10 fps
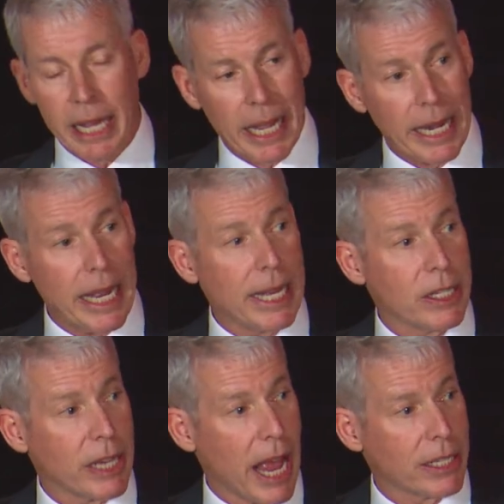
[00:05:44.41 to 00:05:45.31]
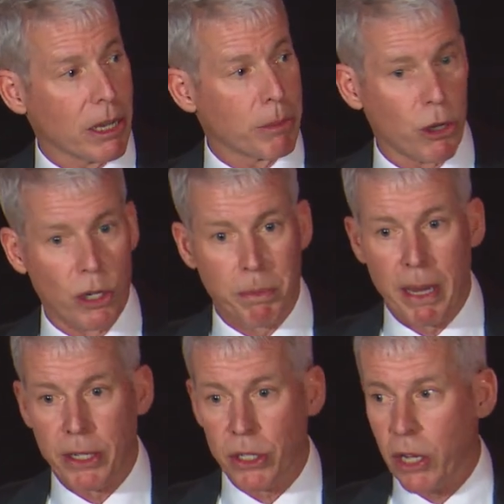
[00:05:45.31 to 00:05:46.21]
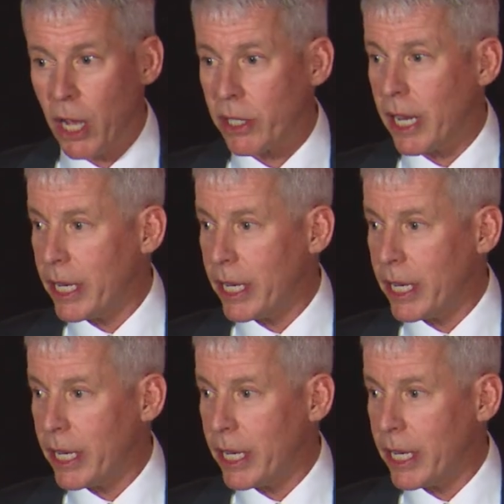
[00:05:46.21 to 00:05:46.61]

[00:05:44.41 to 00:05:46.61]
It is, as I'm sure has been discussed,